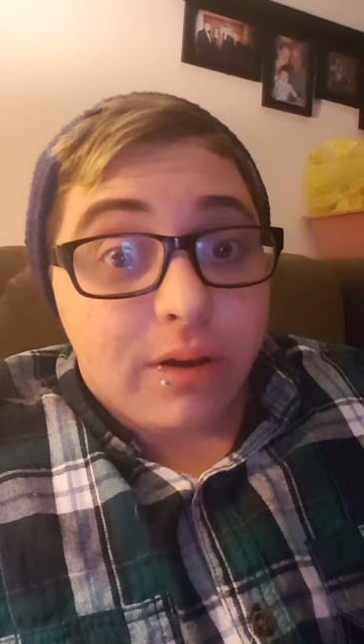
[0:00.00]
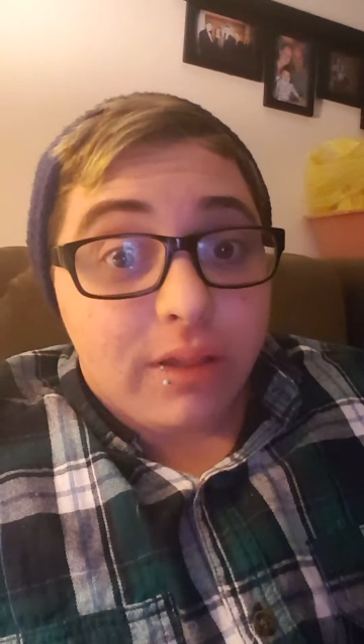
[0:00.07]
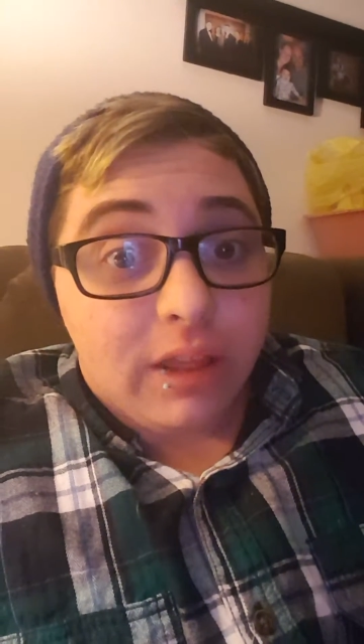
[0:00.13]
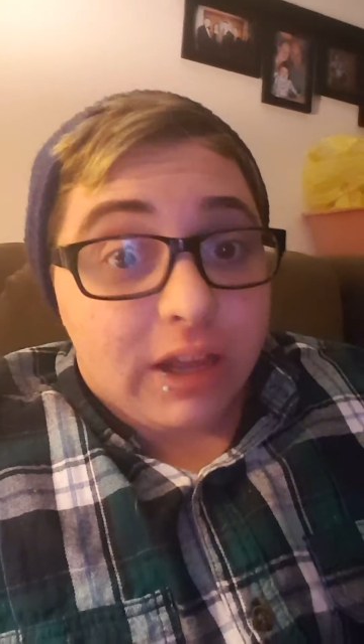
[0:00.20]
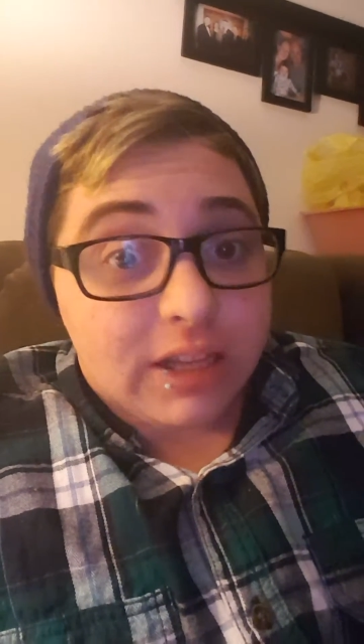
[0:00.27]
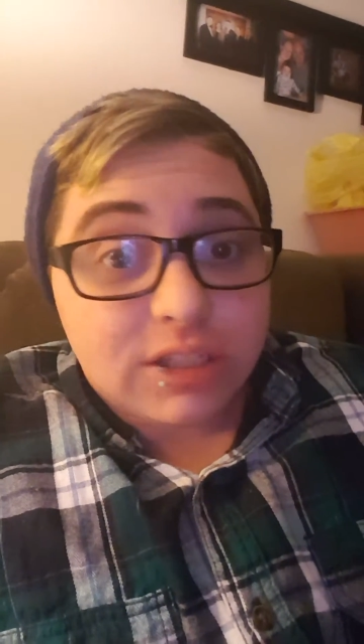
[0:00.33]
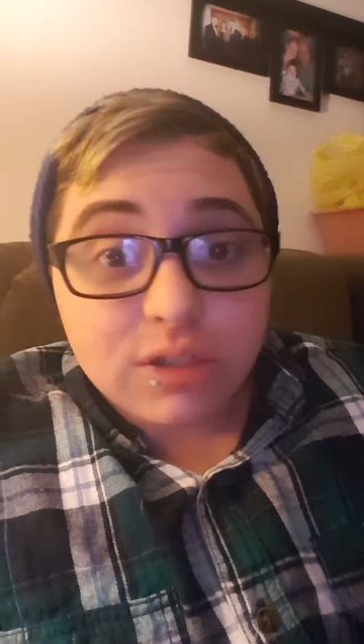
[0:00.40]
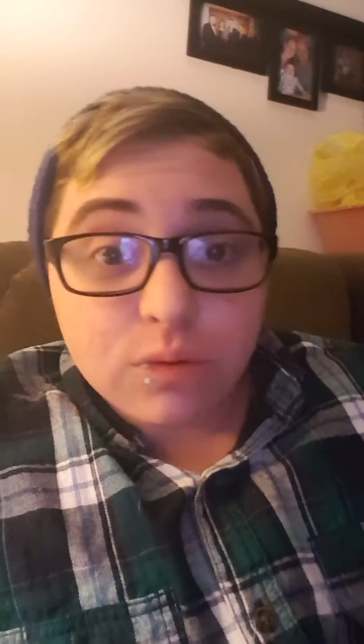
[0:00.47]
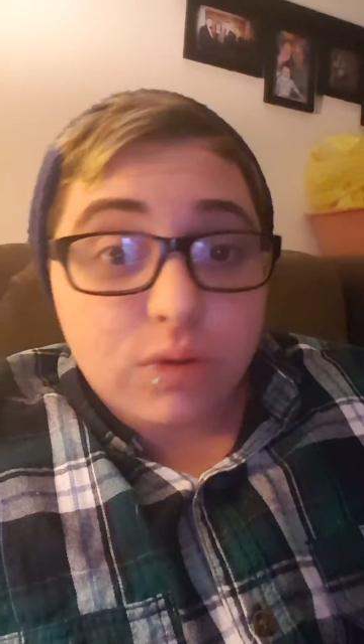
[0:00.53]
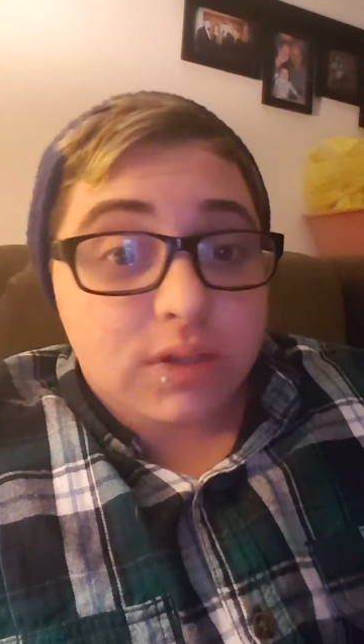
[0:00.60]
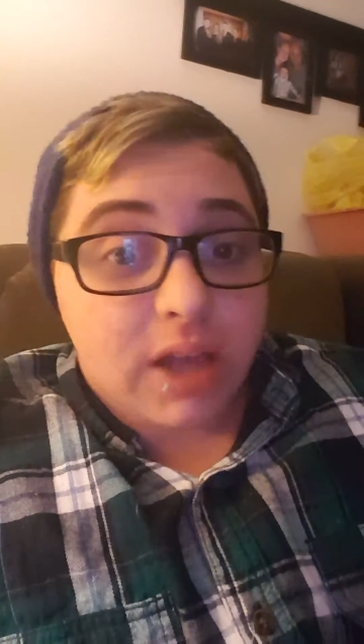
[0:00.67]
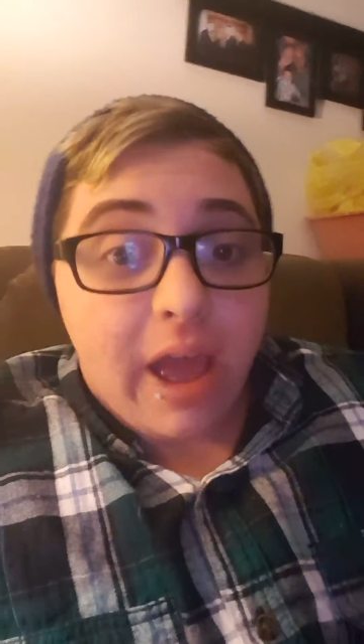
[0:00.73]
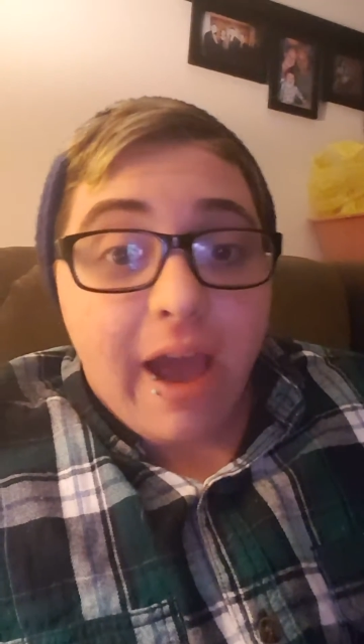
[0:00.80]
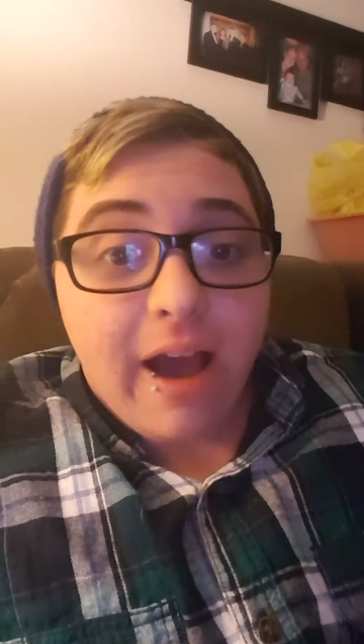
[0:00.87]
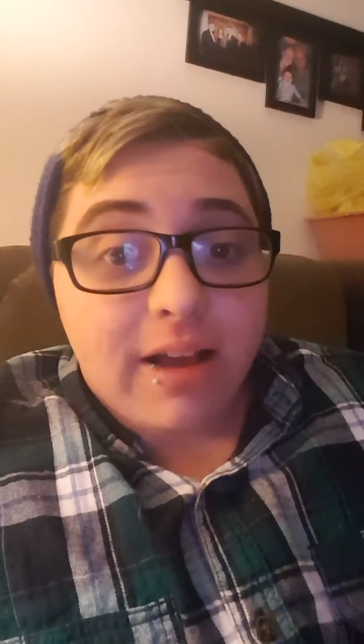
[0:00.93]
like, as soon
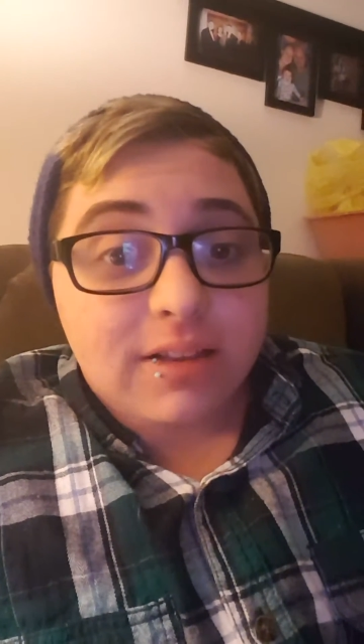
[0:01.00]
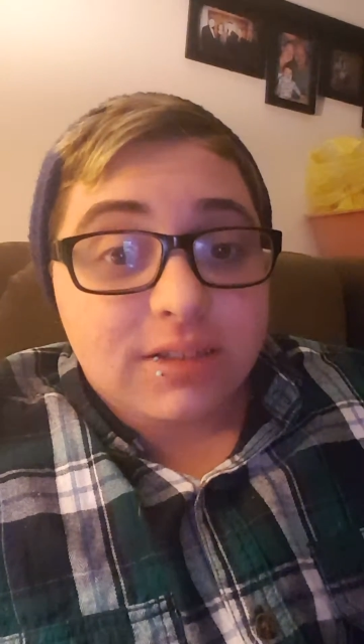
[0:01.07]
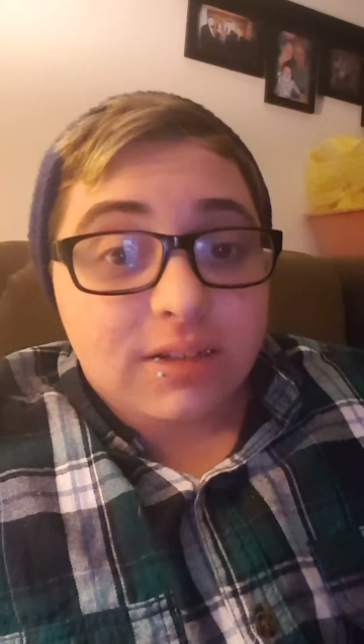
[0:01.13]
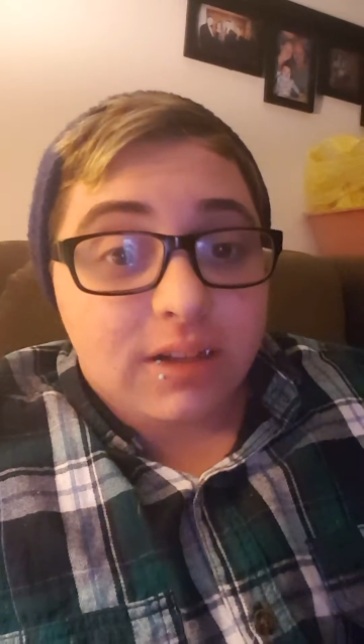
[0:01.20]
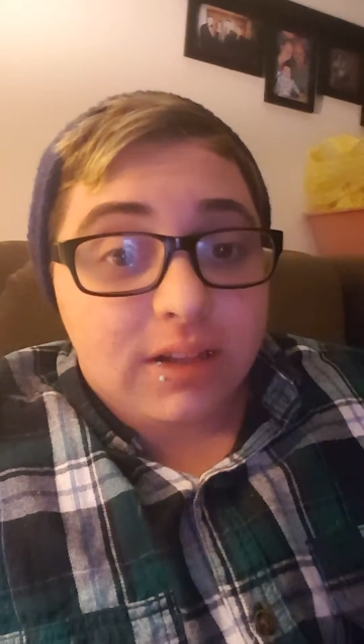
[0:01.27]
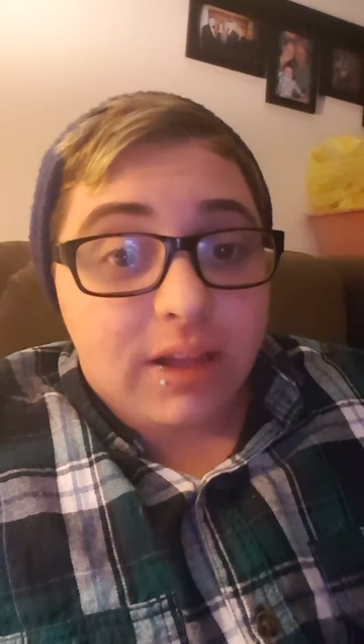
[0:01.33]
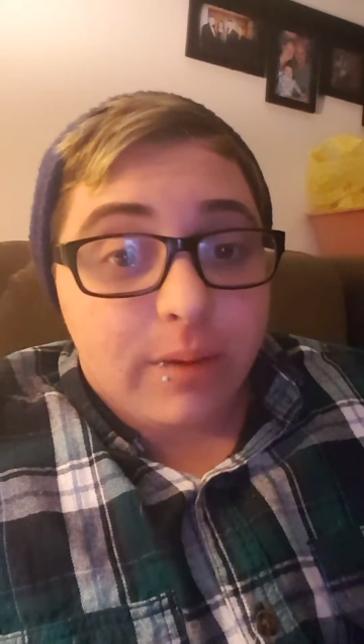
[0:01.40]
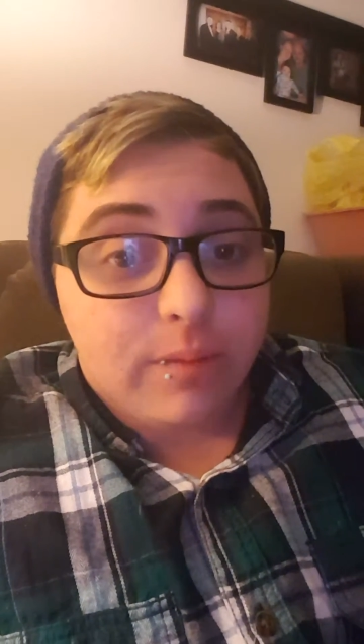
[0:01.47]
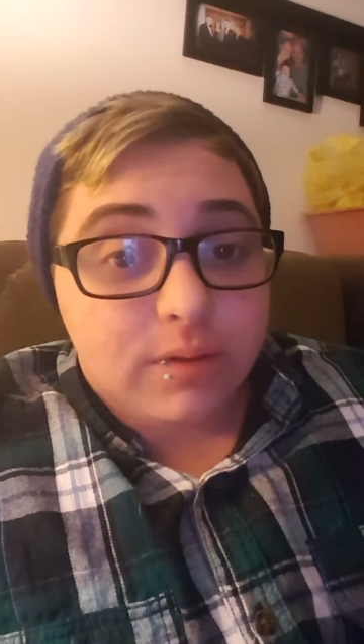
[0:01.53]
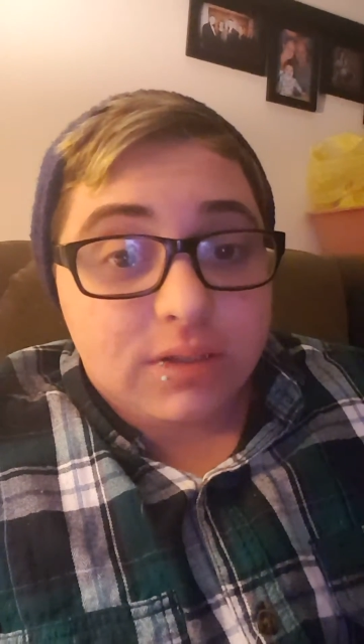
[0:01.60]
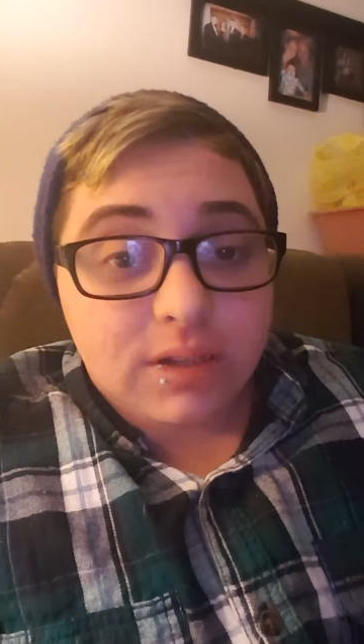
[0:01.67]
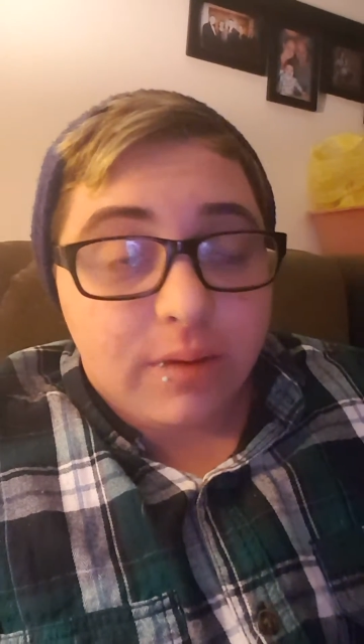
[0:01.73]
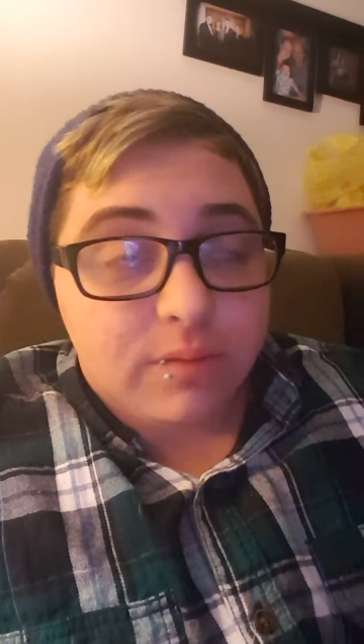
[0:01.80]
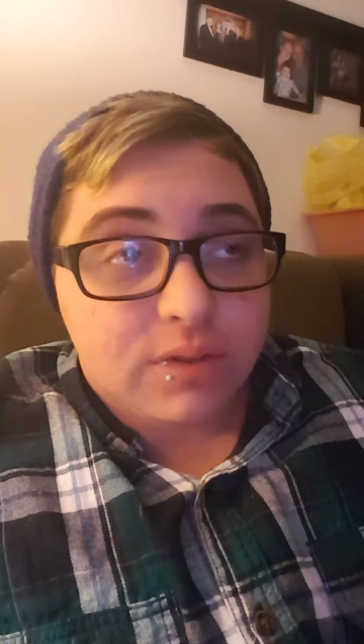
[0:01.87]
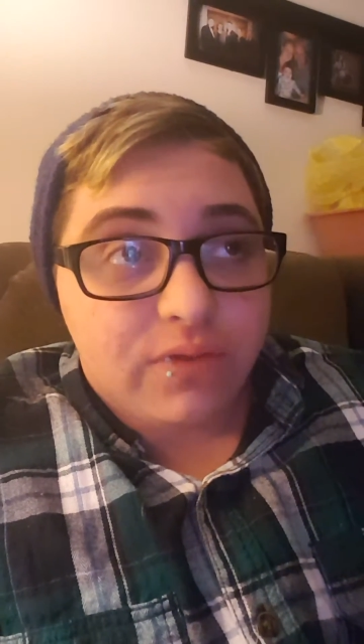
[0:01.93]
as I asked. Like, it
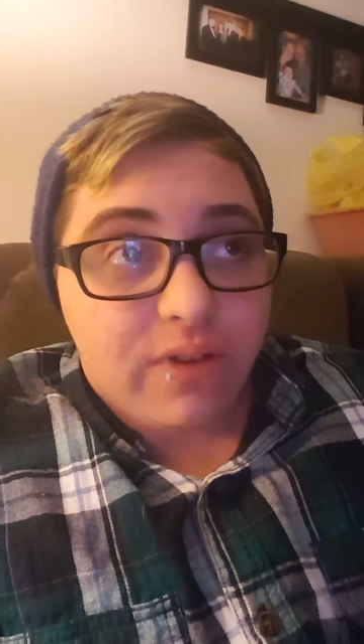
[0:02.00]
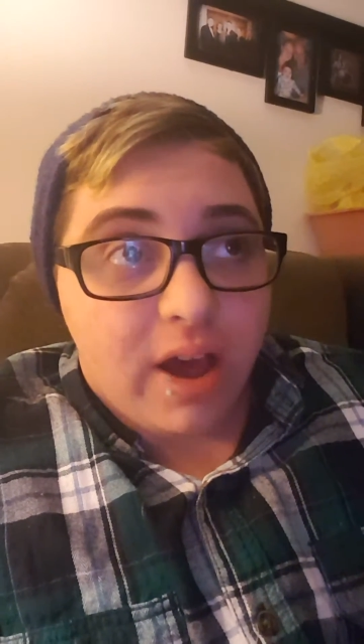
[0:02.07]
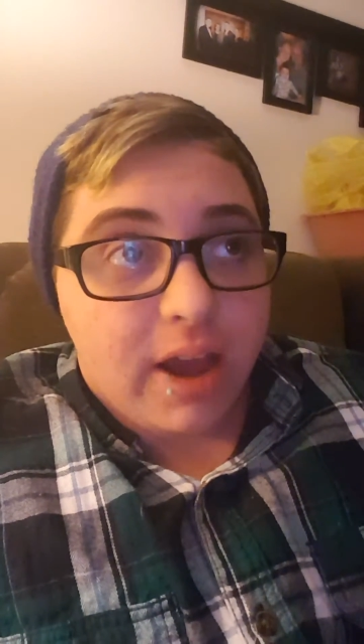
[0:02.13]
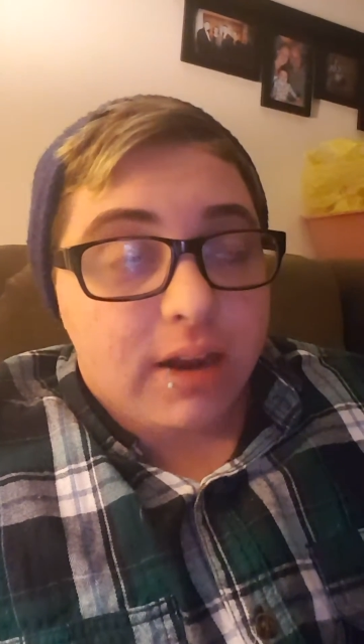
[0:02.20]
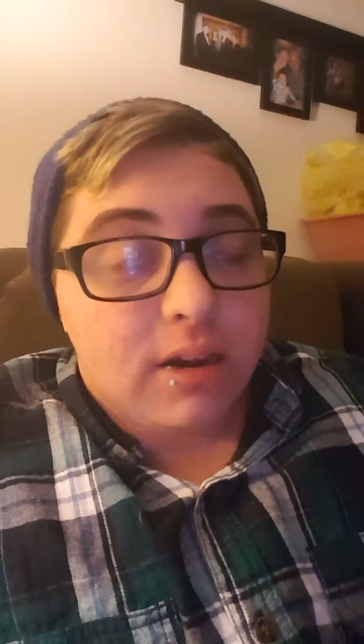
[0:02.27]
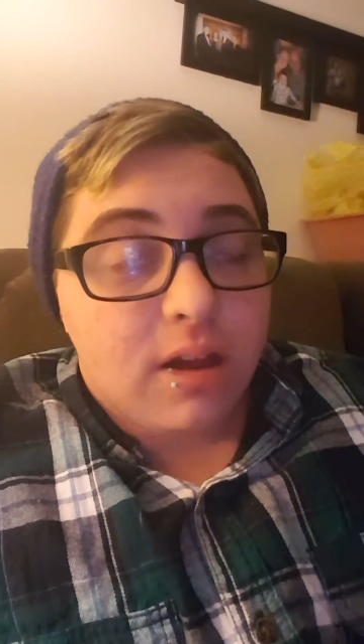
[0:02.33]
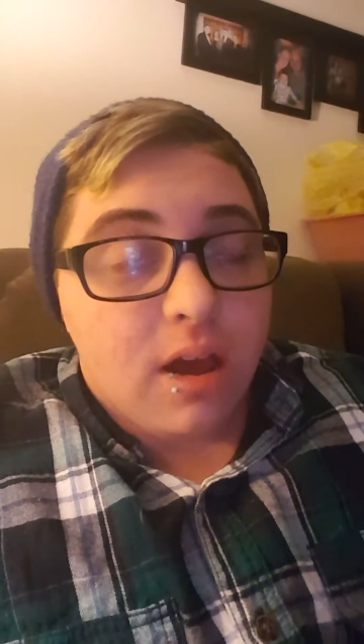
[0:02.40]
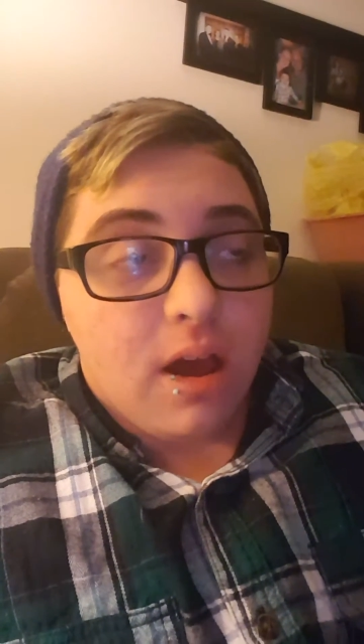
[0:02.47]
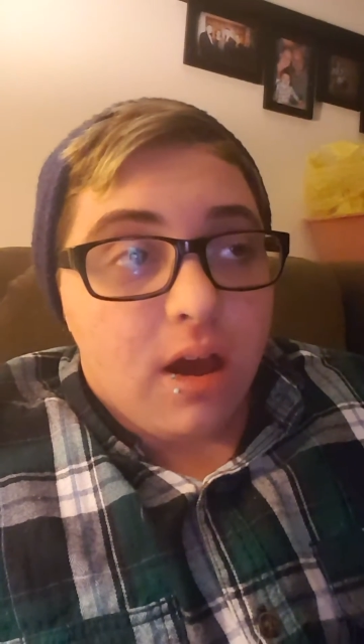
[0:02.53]
was fine.